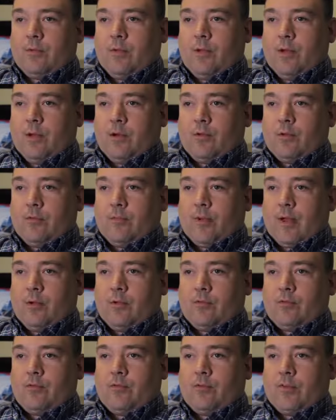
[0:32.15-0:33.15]

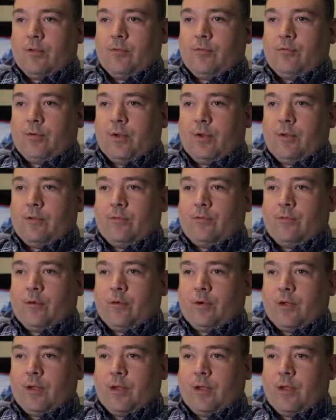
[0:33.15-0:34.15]
about 3 to 4
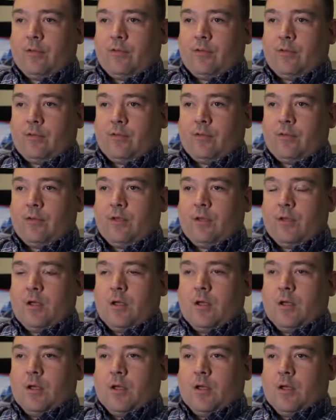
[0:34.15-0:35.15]
occasions.
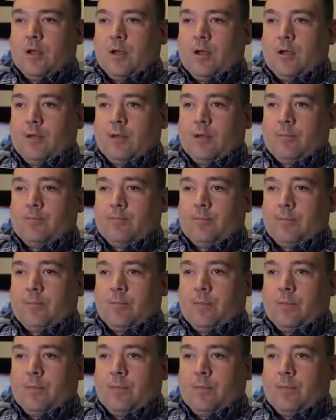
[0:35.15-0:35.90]
The